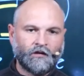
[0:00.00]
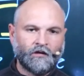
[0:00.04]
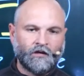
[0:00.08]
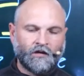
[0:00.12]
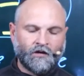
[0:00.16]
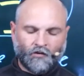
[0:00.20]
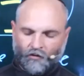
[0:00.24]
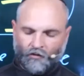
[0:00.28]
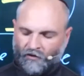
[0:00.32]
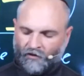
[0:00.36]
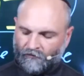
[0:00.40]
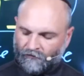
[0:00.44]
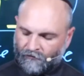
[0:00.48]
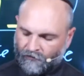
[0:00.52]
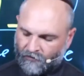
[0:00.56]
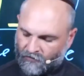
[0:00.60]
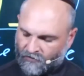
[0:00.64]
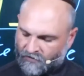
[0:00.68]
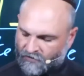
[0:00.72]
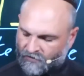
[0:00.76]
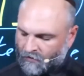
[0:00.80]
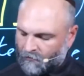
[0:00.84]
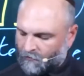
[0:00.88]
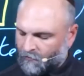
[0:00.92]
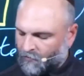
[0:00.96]
Or if you're
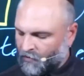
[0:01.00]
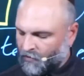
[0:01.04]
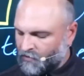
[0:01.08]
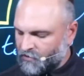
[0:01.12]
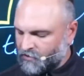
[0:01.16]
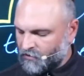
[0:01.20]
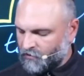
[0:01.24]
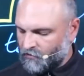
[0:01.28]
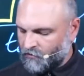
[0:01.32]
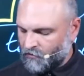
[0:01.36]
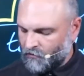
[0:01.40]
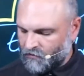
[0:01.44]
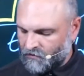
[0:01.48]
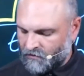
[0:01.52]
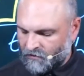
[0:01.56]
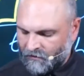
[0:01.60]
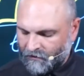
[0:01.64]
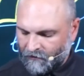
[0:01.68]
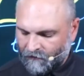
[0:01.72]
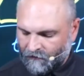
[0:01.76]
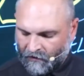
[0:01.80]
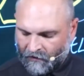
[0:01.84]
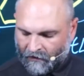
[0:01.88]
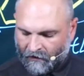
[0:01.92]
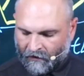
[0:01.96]
some person who's
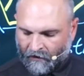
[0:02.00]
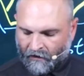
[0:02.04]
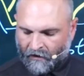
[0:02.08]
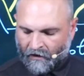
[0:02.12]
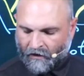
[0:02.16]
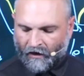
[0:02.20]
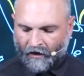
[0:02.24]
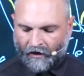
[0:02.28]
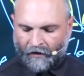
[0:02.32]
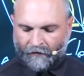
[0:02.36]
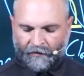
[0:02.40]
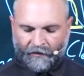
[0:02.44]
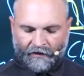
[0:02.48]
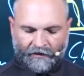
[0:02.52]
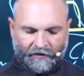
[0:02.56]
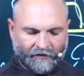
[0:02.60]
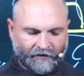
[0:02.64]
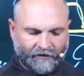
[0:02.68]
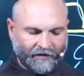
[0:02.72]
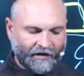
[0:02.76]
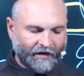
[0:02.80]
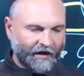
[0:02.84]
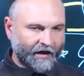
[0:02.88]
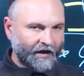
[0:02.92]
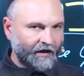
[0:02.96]
living up in
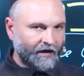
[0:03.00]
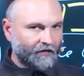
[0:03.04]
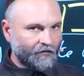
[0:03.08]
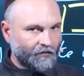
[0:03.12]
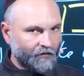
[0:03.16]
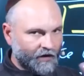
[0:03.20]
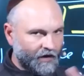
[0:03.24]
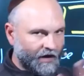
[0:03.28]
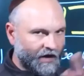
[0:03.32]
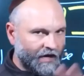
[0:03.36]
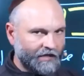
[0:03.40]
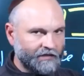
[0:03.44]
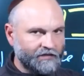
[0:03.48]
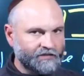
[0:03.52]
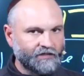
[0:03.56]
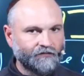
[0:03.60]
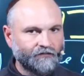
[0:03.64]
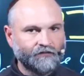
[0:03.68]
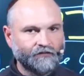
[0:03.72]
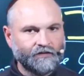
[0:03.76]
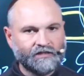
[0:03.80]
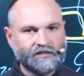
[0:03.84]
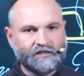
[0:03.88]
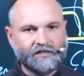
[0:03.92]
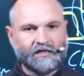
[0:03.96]
the higher heights of
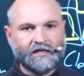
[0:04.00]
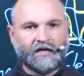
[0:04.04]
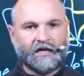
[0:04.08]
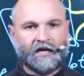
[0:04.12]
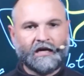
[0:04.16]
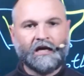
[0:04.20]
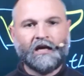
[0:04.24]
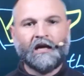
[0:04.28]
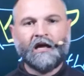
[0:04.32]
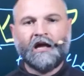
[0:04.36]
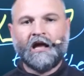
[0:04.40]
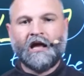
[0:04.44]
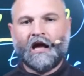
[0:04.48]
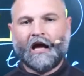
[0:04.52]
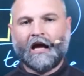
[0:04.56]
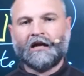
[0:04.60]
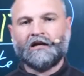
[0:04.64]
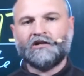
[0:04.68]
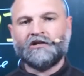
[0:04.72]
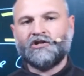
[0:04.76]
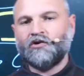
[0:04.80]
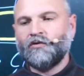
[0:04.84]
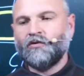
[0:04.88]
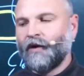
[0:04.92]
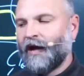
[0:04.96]
a city
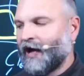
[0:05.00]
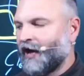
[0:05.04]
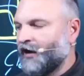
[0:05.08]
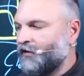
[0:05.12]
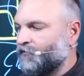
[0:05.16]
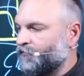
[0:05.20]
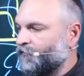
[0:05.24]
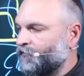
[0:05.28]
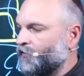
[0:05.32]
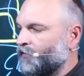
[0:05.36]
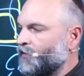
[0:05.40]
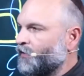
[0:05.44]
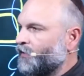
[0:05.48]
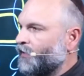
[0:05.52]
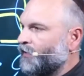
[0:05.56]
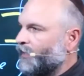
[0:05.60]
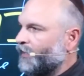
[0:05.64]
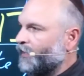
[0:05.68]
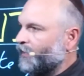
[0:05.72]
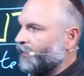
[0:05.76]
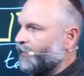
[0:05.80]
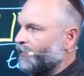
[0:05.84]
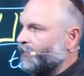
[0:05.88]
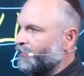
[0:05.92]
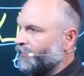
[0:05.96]
and you have
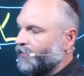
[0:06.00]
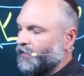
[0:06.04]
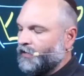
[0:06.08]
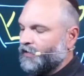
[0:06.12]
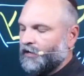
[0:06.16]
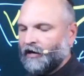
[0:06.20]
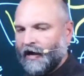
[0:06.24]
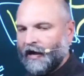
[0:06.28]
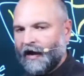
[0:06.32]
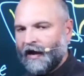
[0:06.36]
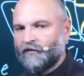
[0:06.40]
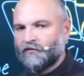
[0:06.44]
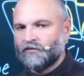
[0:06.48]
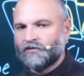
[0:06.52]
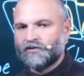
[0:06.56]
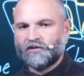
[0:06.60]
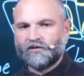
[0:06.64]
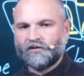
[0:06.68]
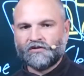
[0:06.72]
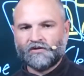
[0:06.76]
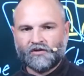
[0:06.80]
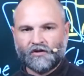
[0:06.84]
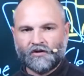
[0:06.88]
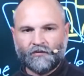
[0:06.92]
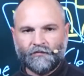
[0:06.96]
a house
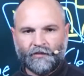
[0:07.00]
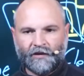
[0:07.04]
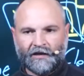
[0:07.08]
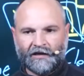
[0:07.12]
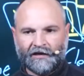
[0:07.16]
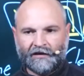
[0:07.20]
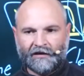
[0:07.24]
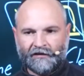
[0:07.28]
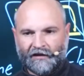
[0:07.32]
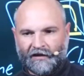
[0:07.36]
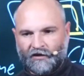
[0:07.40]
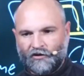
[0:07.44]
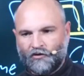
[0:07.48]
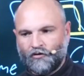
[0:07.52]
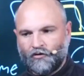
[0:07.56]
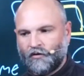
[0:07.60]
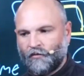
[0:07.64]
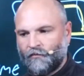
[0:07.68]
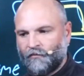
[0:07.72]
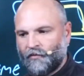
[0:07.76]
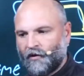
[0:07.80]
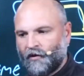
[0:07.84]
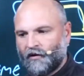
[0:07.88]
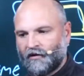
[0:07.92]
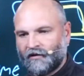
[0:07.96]
so big that you
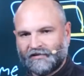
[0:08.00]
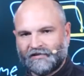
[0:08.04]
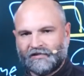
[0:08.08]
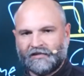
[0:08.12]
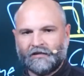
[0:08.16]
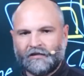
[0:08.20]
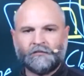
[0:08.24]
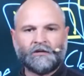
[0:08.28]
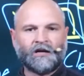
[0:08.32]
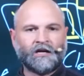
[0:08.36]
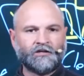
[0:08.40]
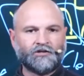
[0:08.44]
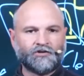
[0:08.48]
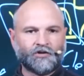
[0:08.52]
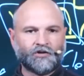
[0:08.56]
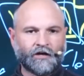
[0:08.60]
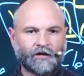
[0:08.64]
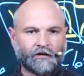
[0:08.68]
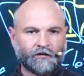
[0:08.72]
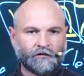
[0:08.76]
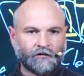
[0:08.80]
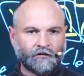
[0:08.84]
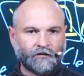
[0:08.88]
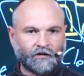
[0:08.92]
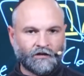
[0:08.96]
could park a
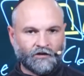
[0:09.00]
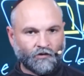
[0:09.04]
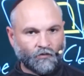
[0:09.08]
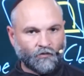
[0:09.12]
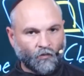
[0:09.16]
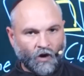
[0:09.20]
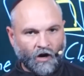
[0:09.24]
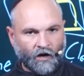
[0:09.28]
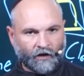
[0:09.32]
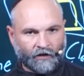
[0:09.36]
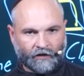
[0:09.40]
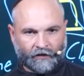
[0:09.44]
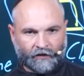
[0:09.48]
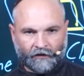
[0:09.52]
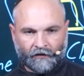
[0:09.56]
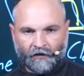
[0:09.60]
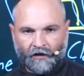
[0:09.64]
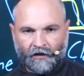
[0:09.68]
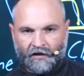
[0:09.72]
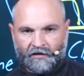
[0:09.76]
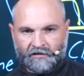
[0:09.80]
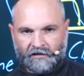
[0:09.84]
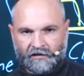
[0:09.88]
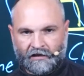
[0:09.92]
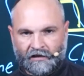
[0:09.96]
semi-trailer in your walk-in
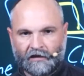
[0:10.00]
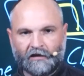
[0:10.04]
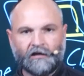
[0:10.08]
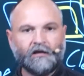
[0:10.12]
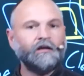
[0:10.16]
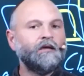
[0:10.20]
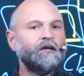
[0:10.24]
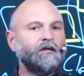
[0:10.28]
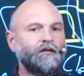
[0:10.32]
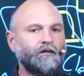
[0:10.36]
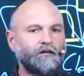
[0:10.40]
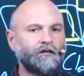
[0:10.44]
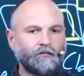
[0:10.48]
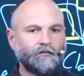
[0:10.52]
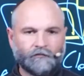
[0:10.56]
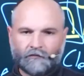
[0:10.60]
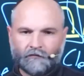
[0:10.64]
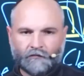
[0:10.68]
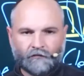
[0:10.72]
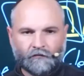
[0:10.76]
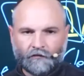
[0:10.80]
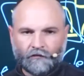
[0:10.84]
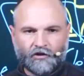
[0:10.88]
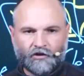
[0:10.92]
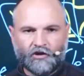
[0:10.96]
closet,
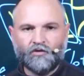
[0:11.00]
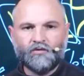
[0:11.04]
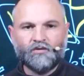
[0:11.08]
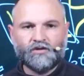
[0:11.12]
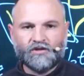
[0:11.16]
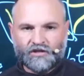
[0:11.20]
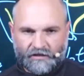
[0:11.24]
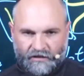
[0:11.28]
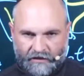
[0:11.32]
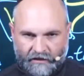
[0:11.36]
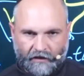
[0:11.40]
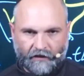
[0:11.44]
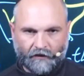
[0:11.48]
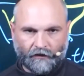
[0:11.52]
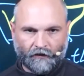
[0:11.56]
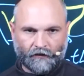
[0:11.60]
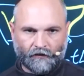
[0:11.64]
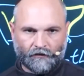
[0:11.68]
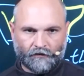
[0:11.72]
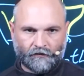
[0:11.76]
you still